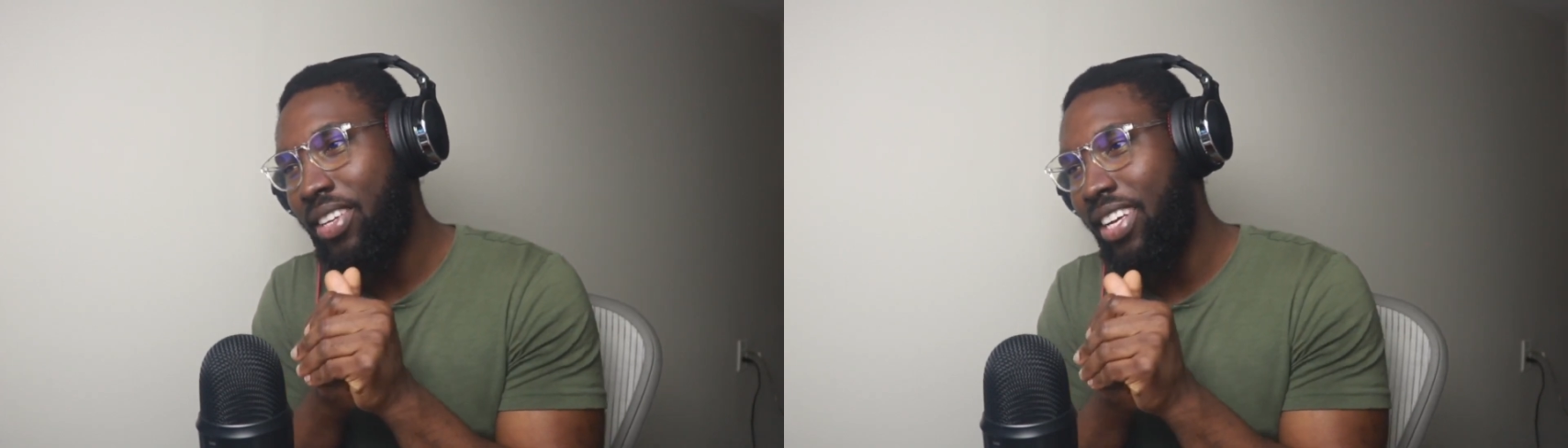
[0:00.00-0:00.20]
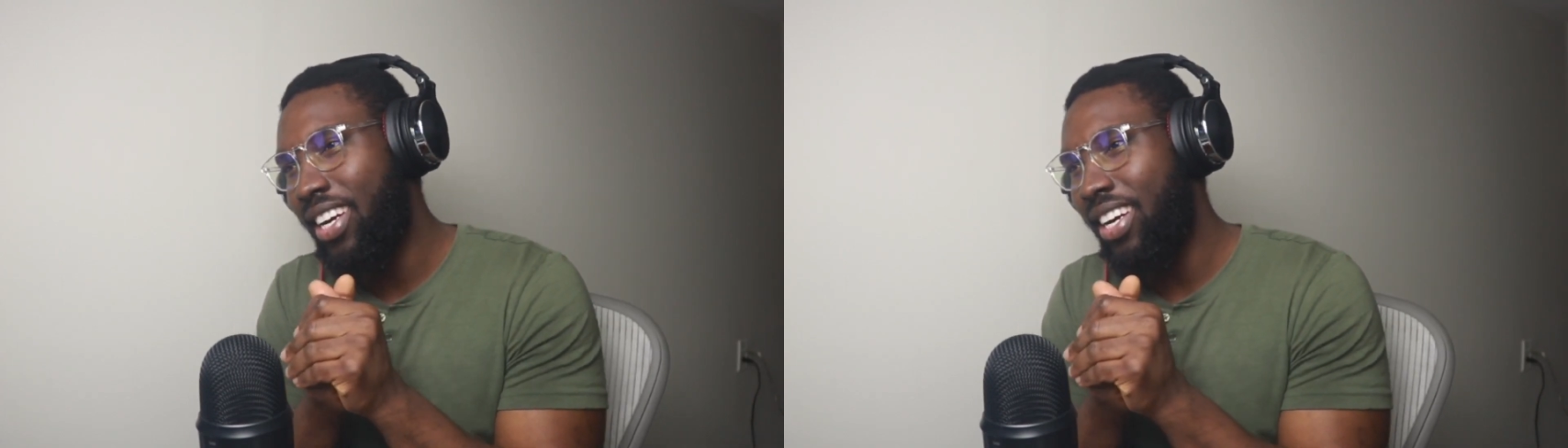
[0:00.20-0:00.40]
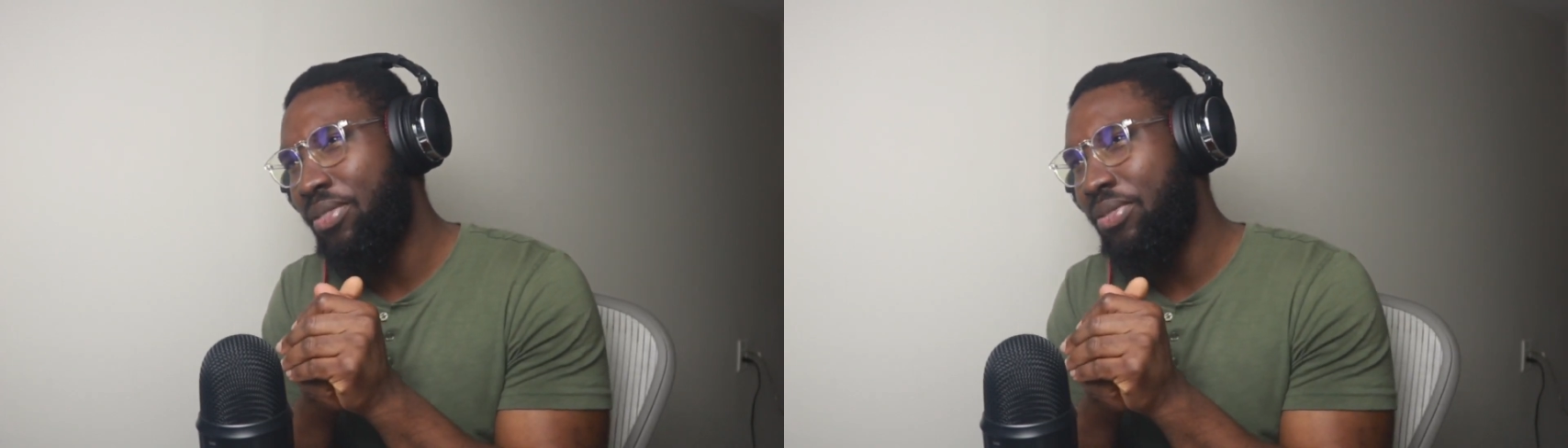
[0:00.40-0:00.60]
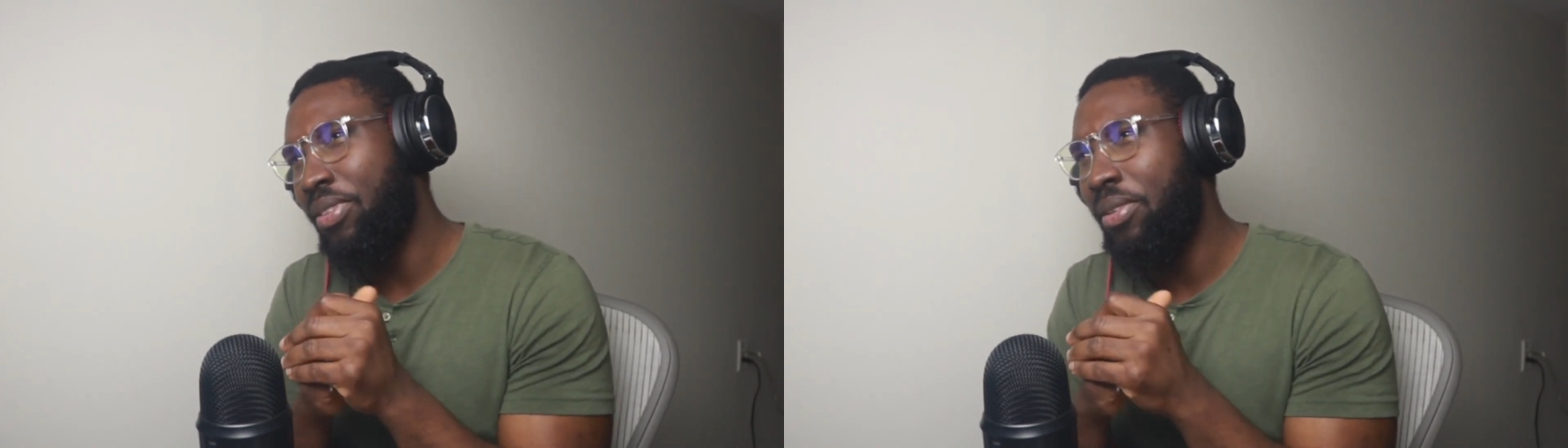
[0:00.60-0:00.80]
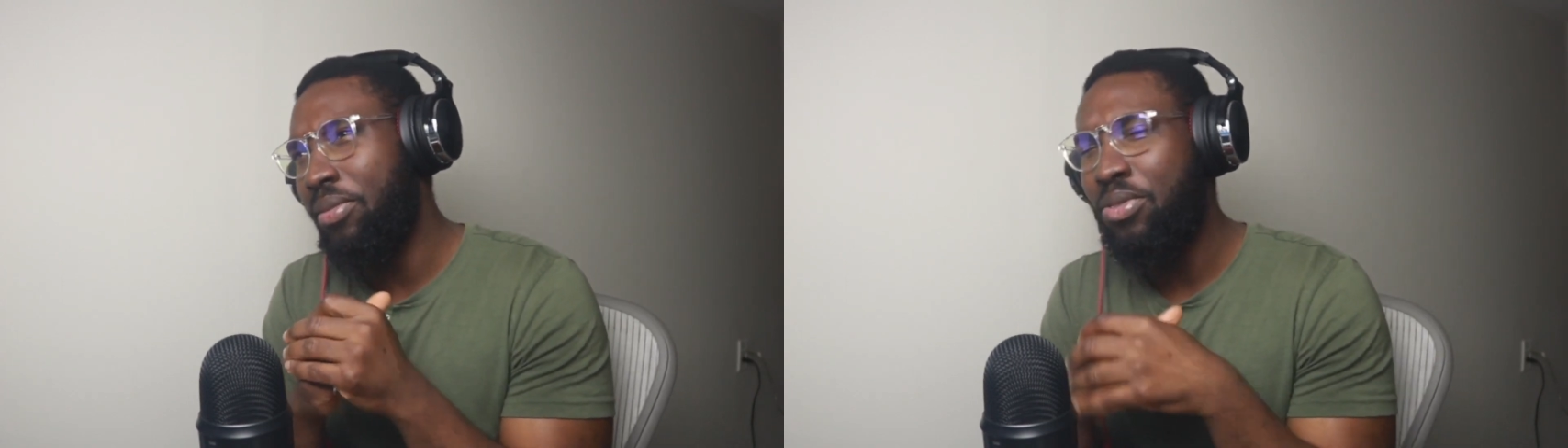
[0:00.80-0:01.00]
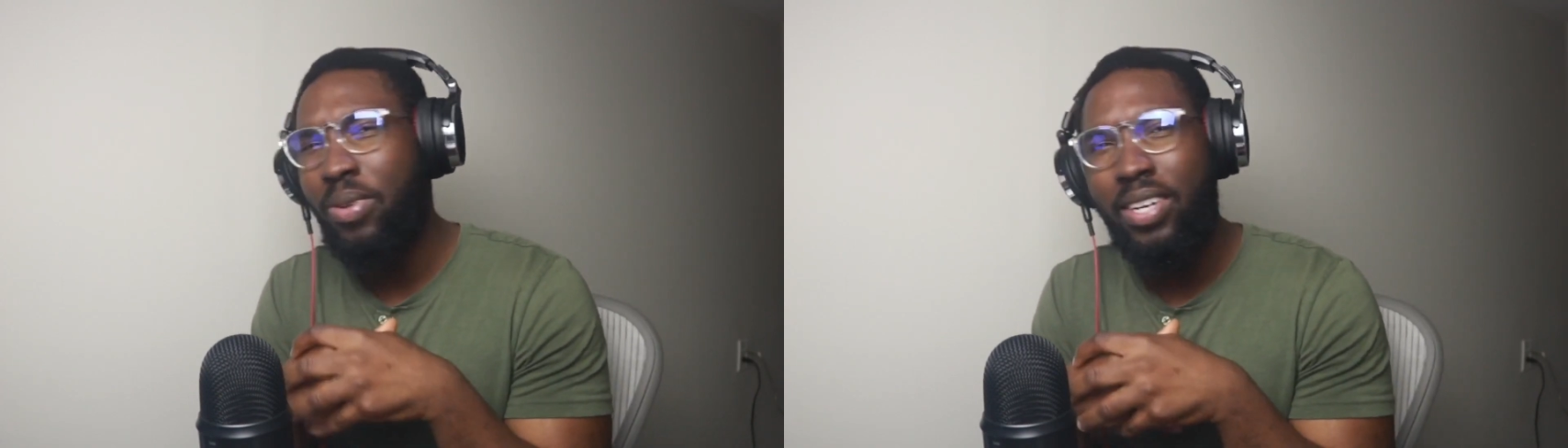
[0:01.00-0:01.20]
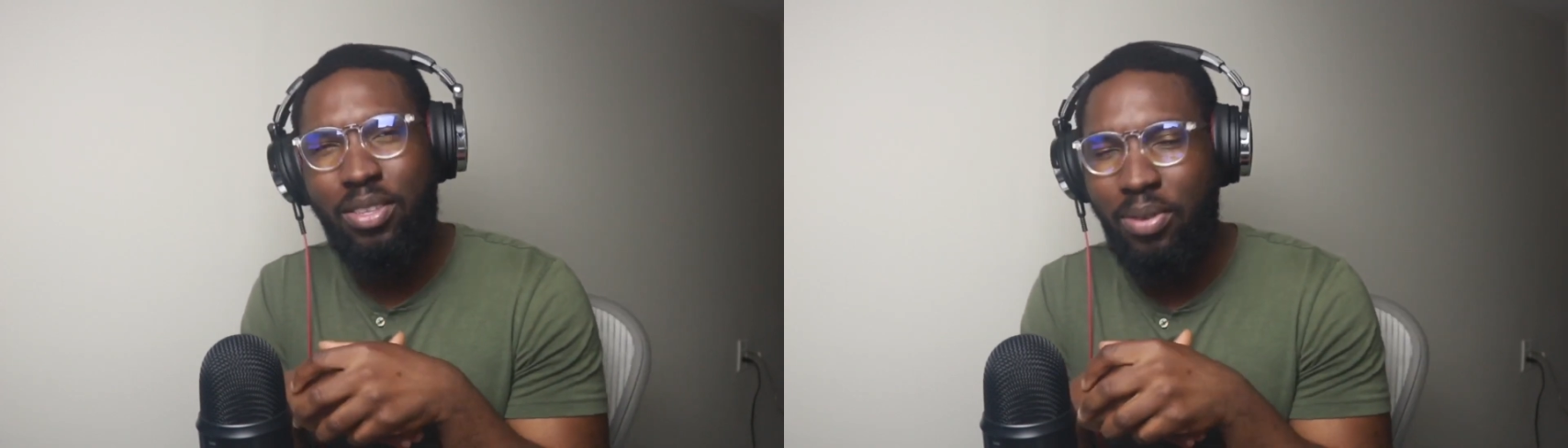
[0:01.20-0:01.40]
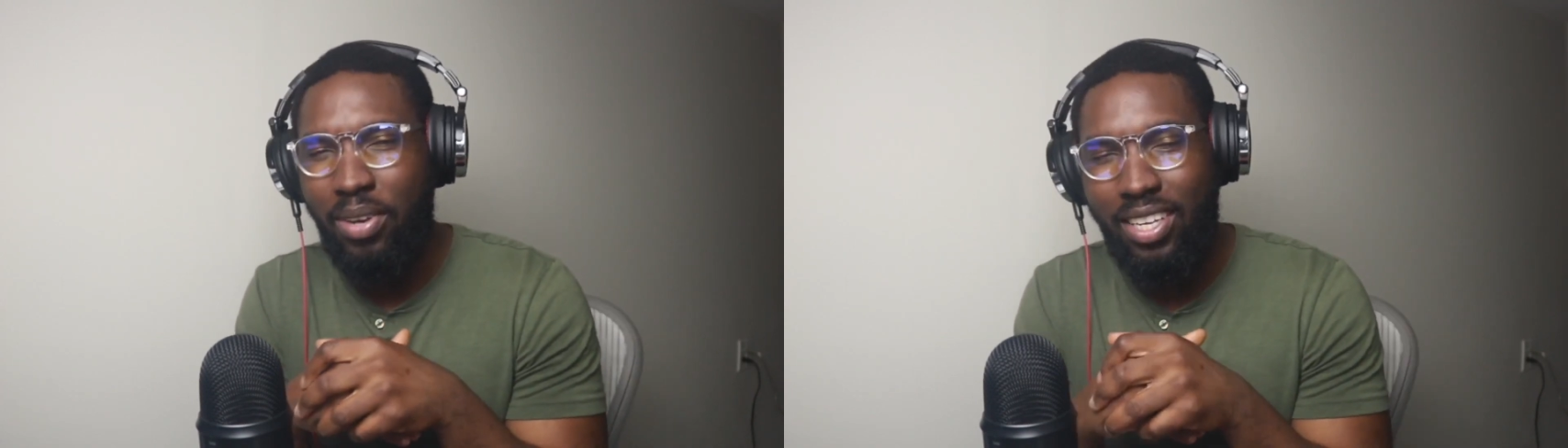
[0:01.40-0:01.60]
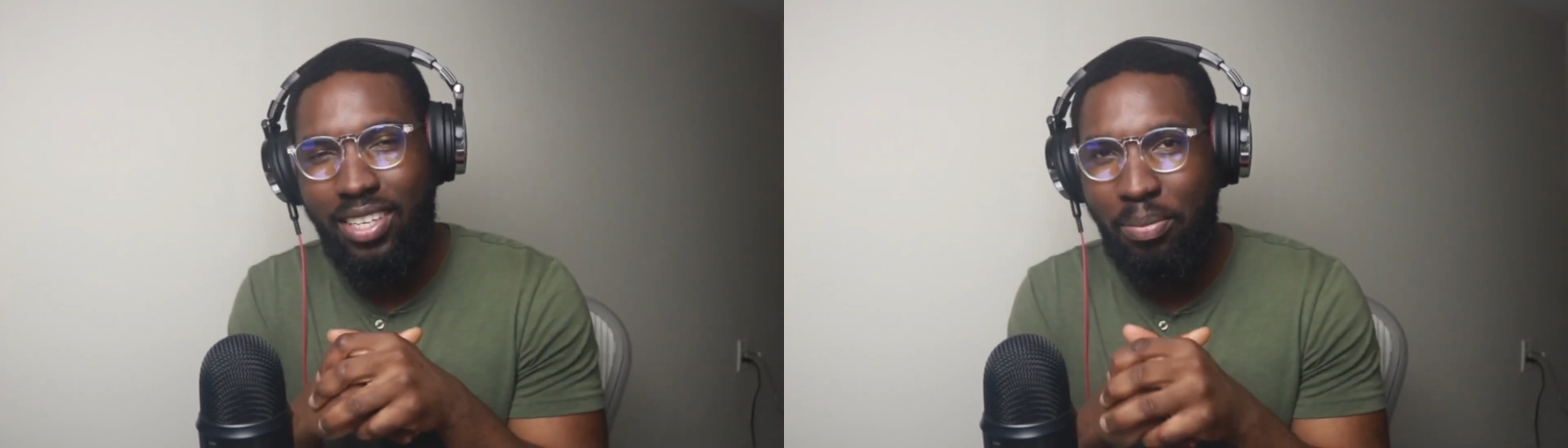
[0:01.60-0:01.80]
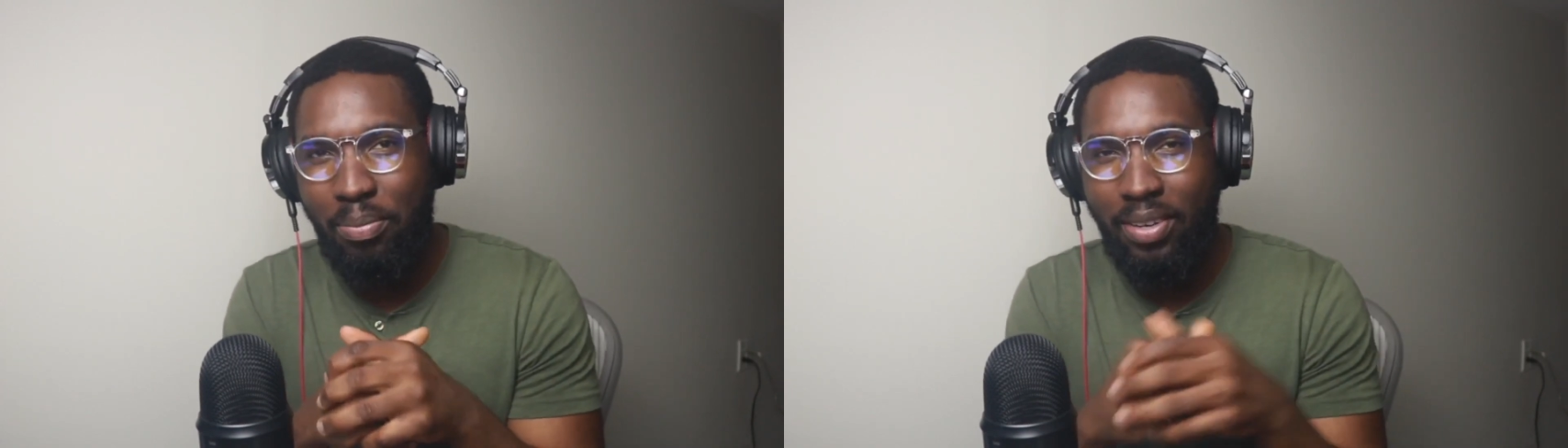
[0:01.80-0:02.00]
year from 2020,
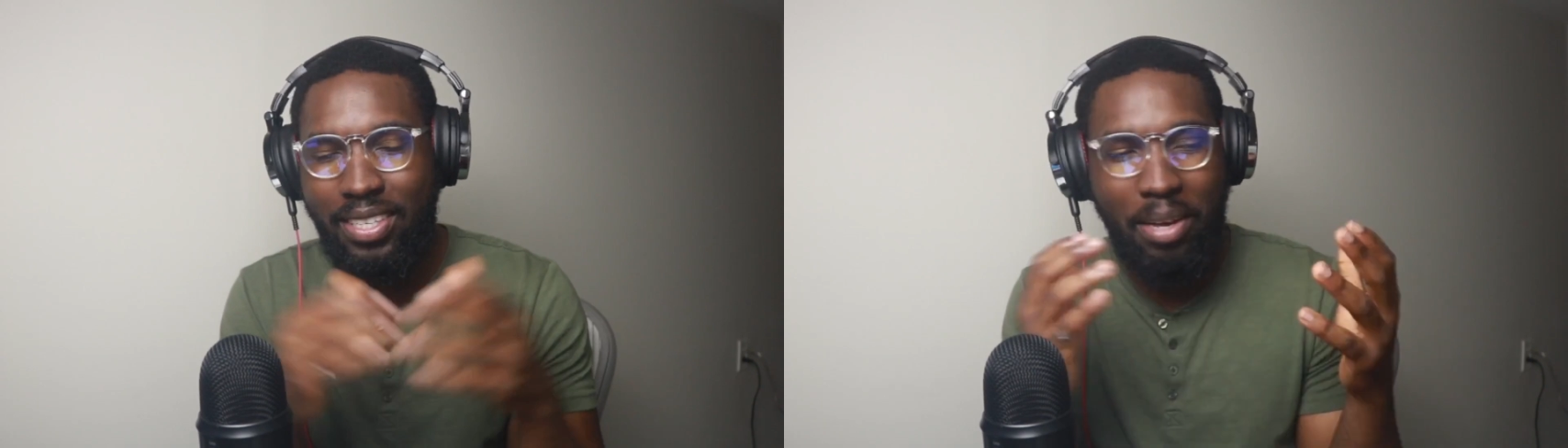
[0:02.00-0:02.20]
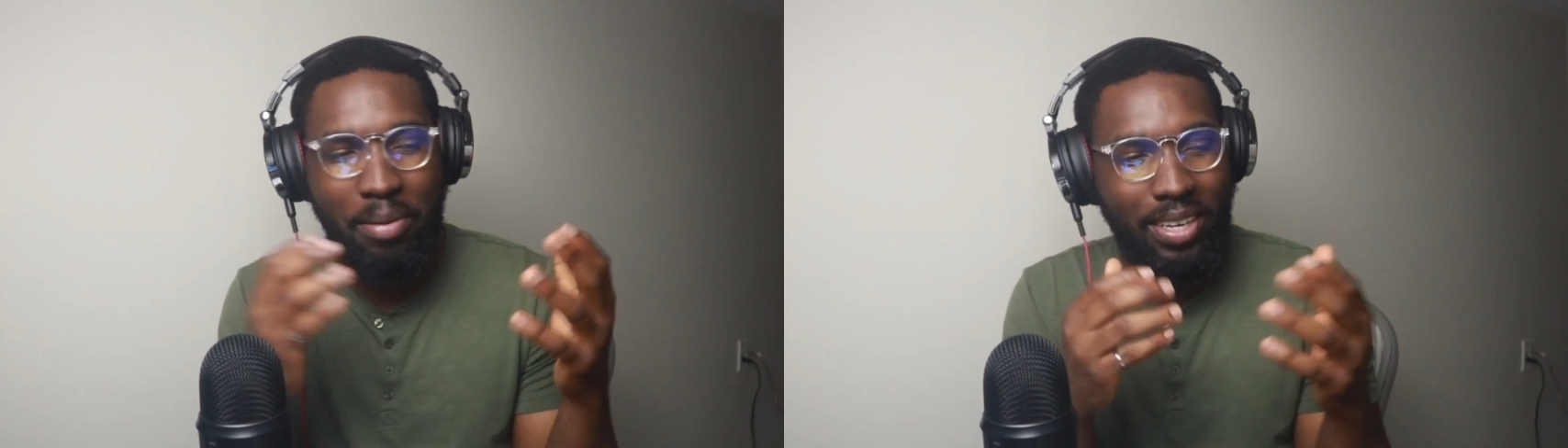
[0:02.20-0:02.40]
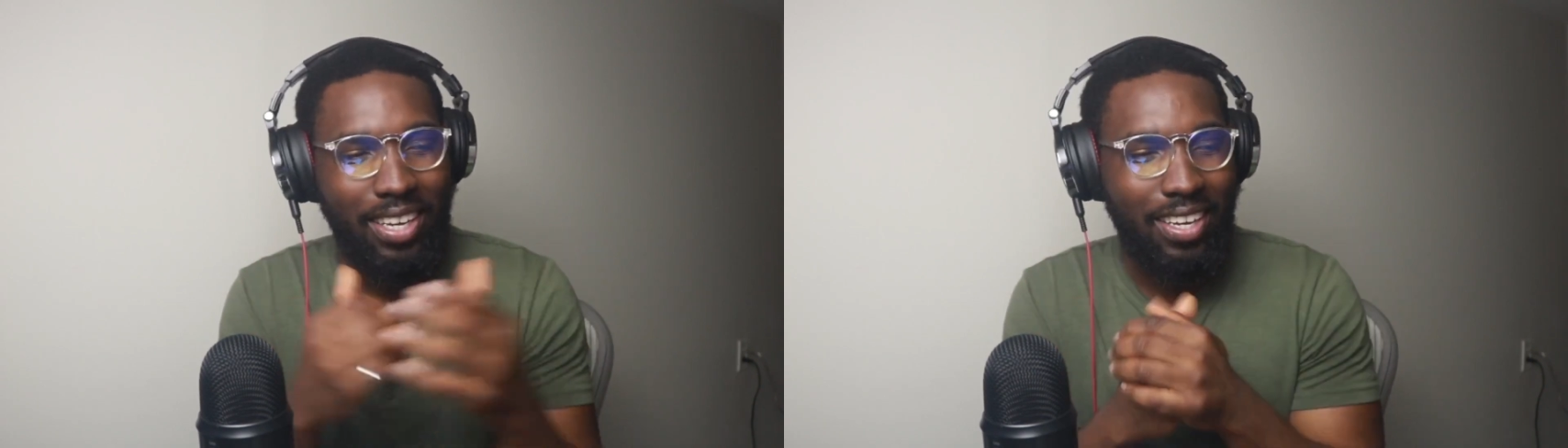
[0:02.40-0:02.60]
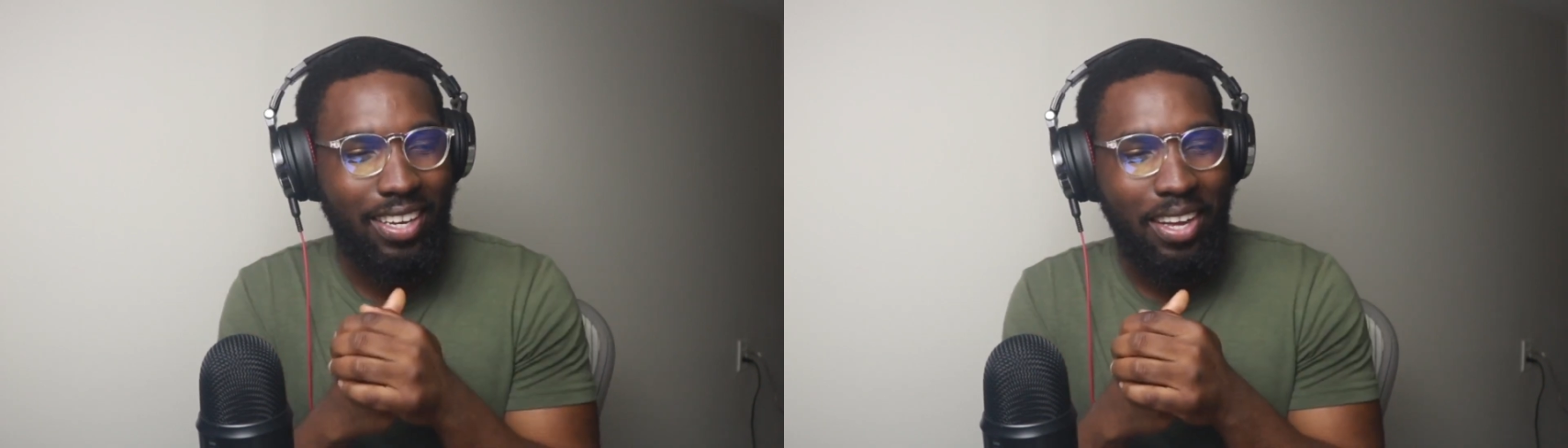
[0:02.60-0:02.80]
the pandemic.